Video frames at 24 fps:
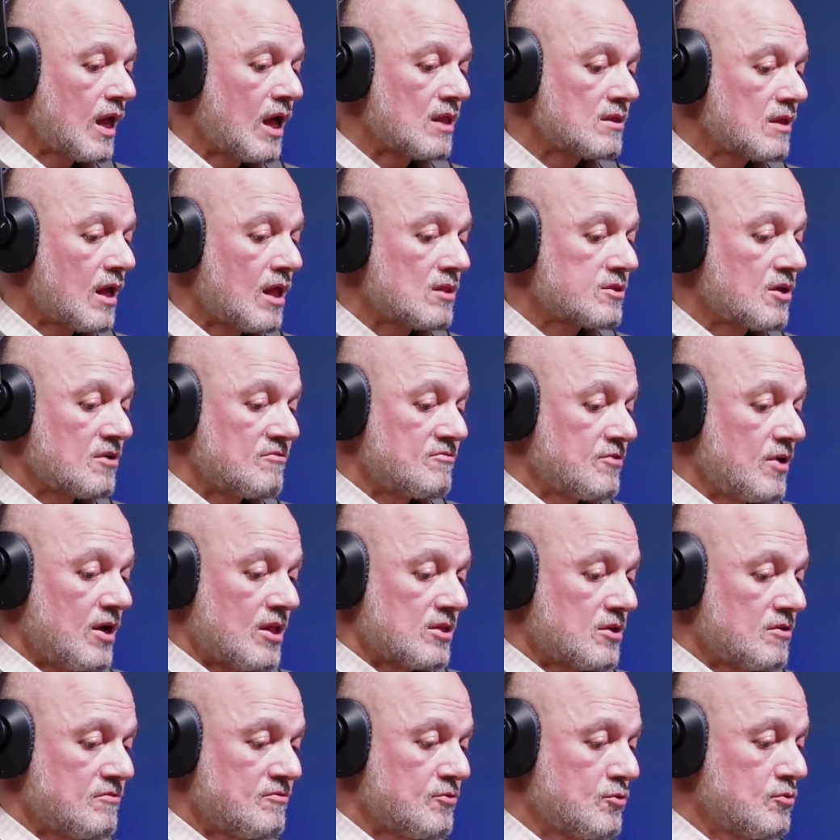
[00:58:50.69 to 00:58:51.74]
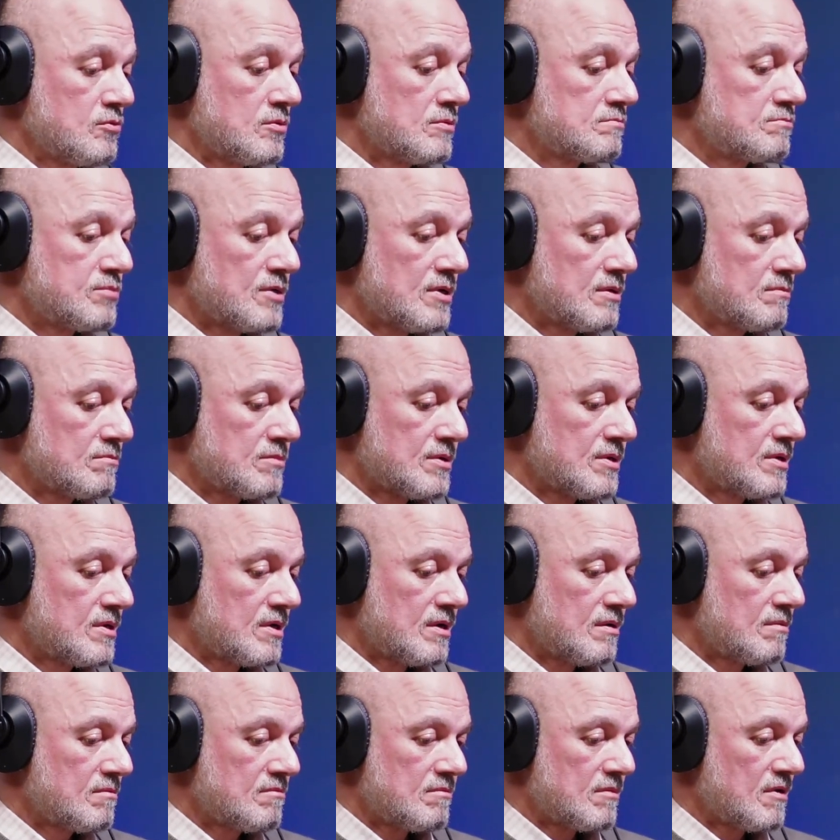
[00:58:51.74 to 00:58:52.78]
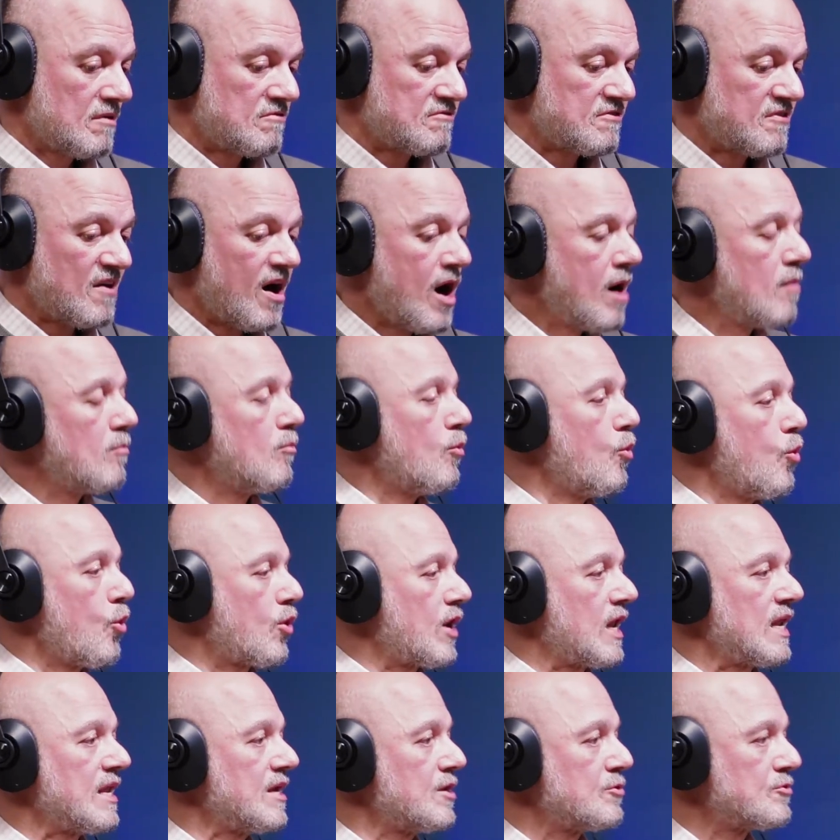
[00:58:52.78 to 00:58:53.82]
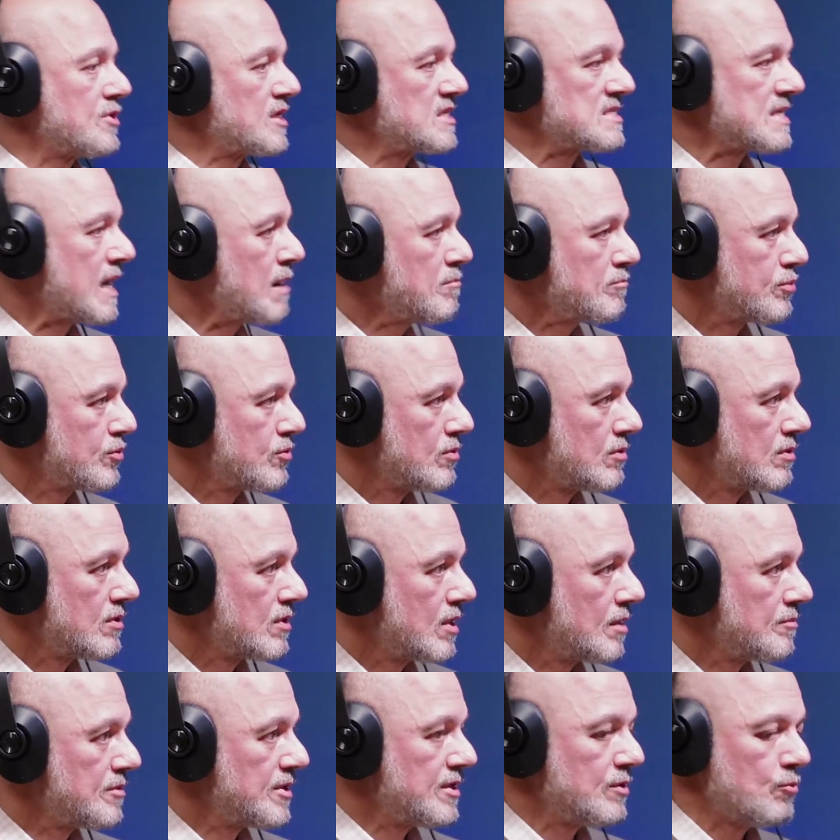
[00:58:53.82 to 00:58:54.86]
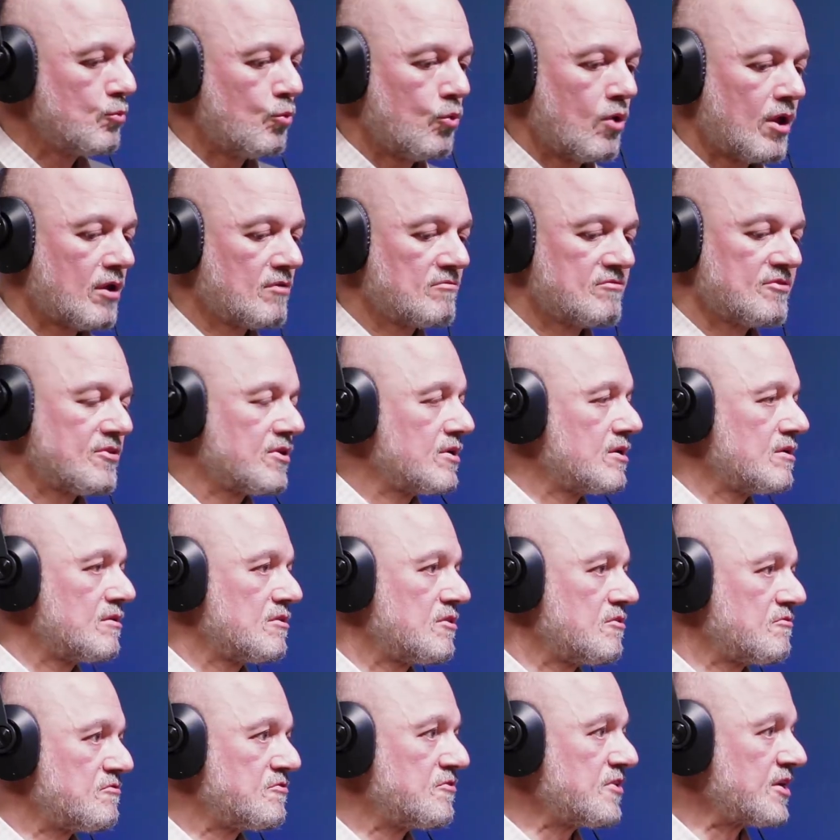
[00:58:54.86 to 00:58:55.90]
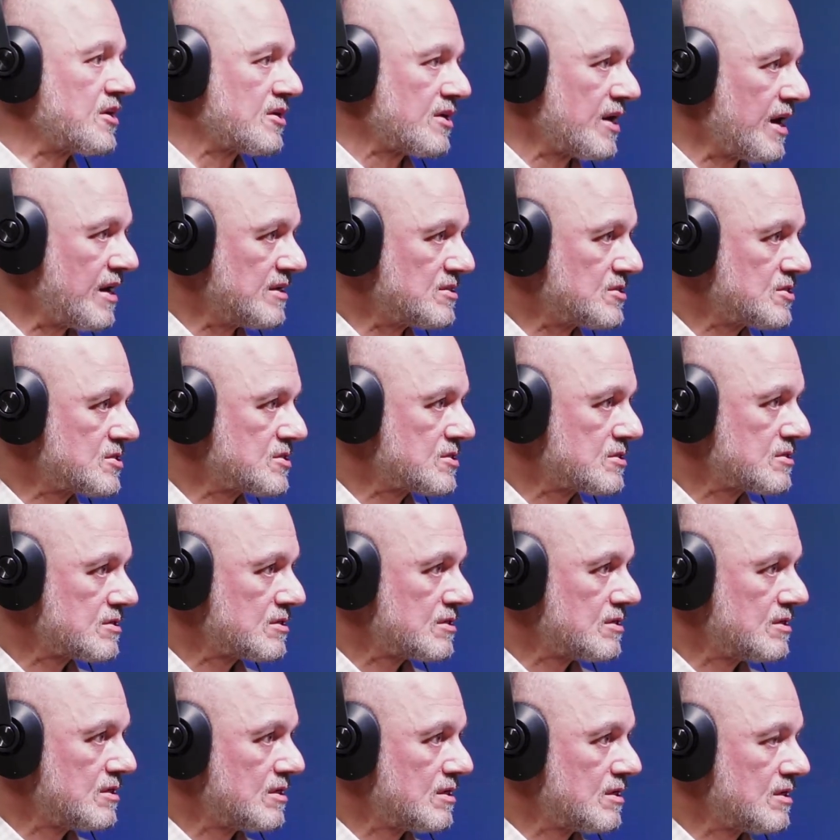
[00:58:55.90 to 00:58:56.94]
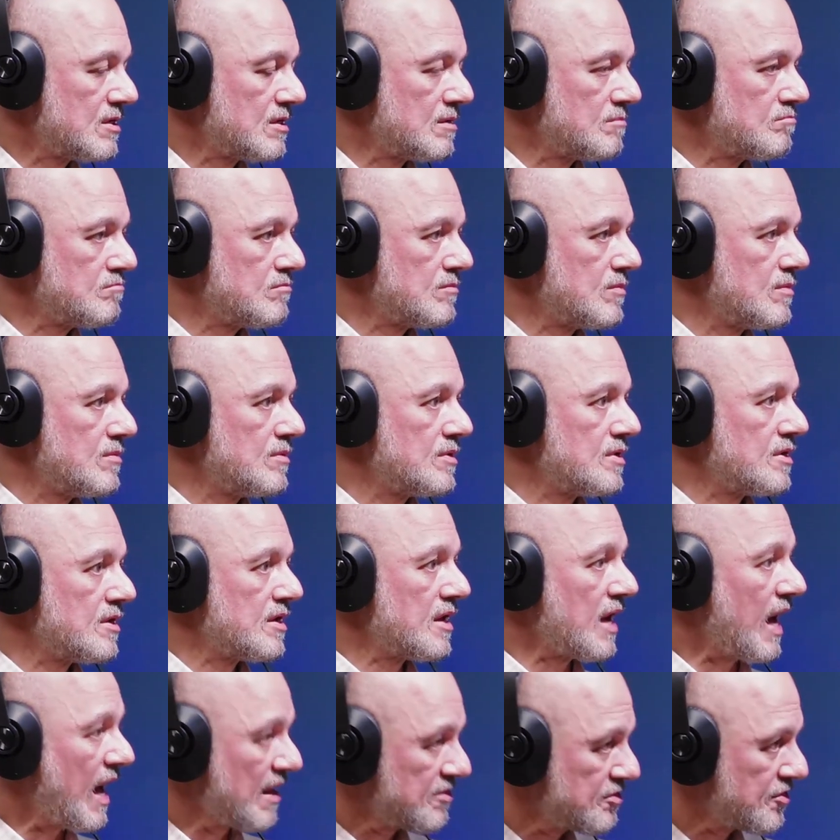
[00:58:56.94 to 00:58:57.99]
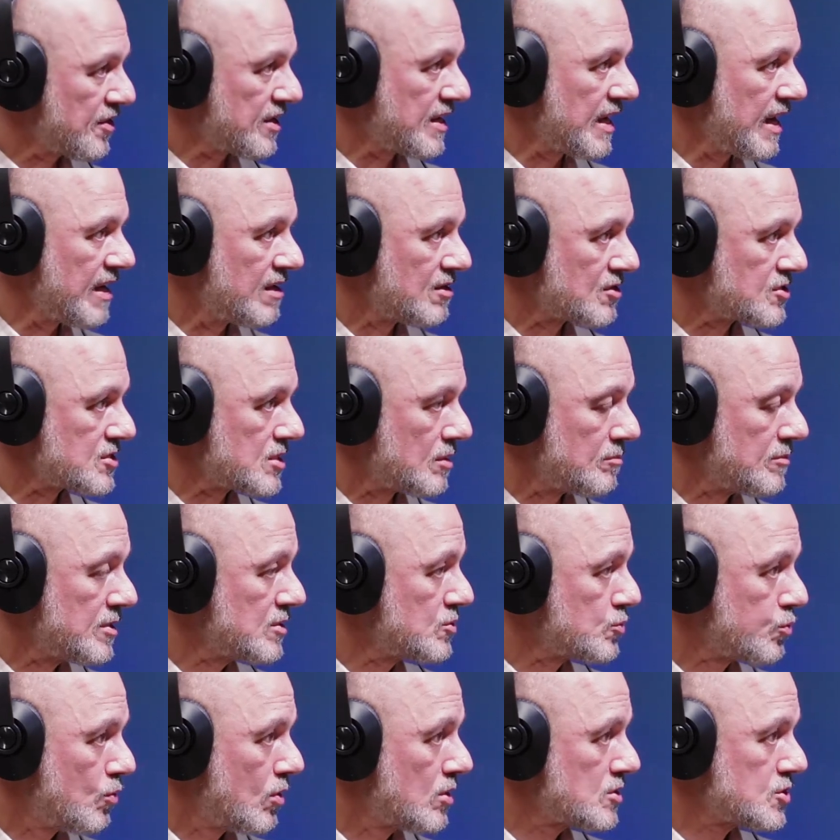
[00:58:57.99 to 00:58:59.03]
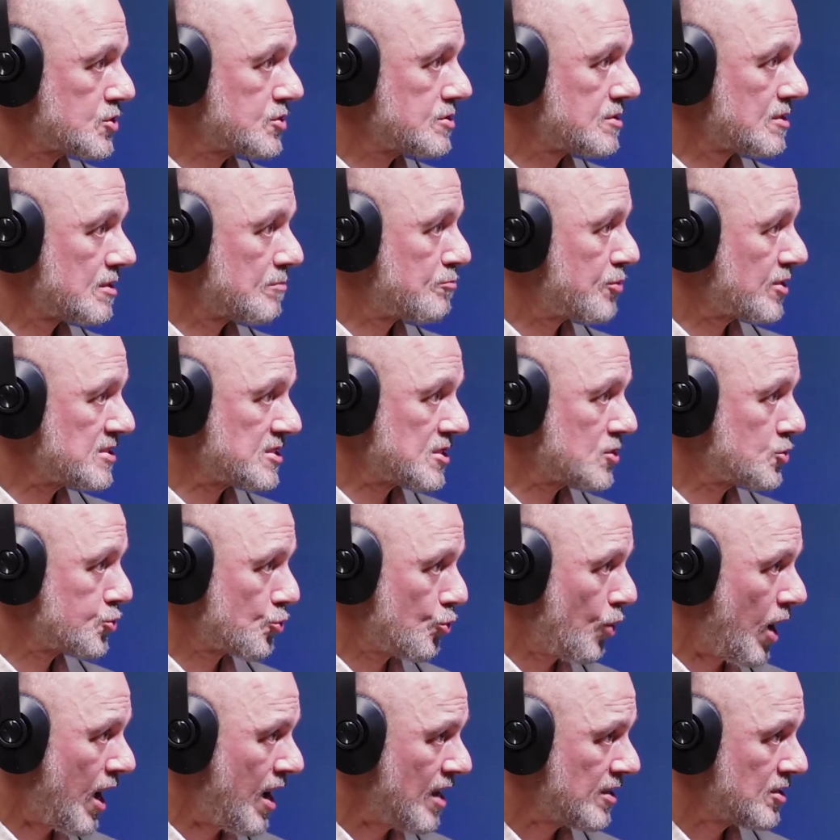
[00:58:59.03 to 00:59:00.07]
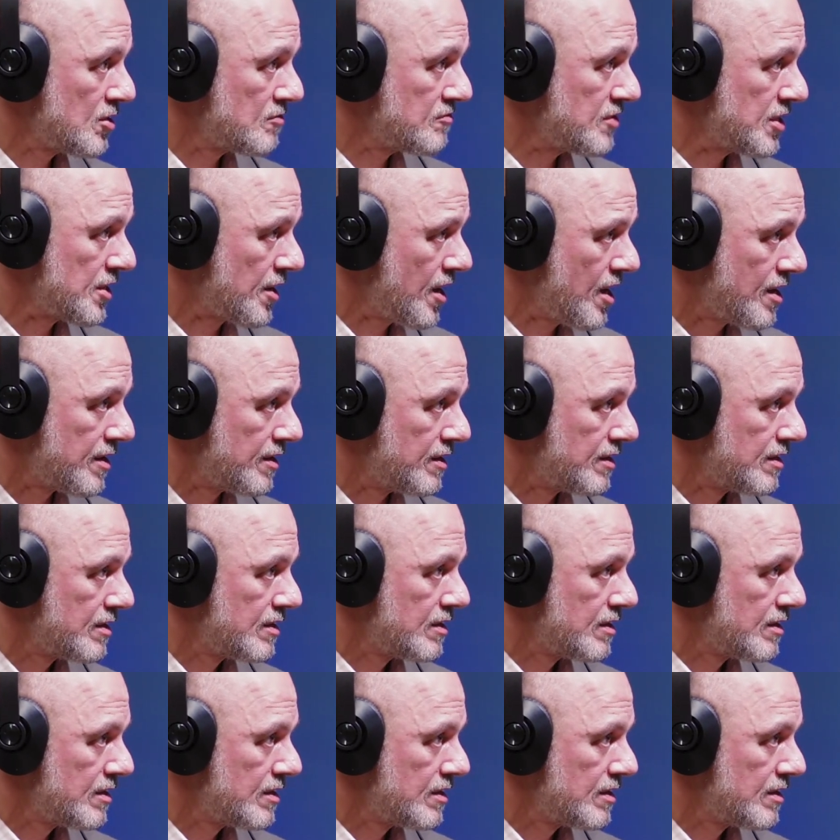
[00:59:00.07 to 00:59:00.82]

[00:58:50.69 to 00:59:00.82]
I'll give you a far more clear example. I mean, one of the figureheads at the KL Summit was President Rouhani of Iran.